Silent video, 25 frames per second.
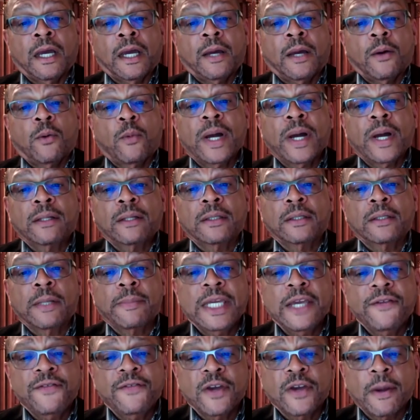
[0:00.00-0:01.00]
Well, let me
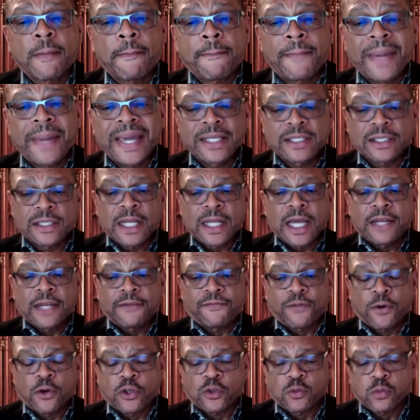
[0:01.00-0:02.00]
give you a baseline
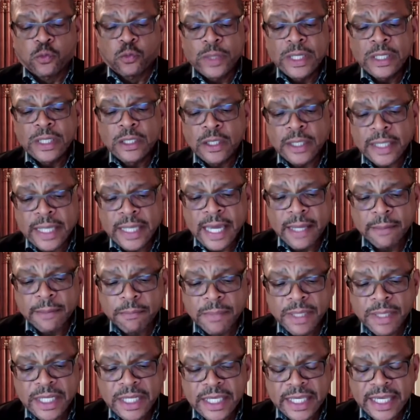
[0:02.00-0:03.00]
first. When we look at
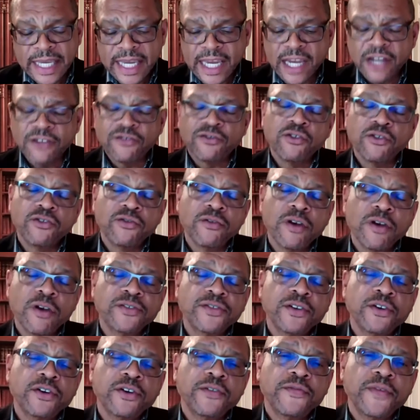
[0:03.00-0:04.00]
many cancer drugs
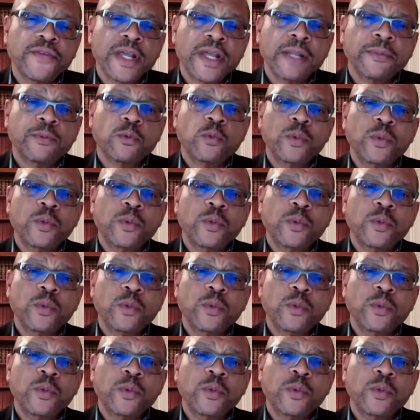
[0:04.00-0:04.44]
that are developed,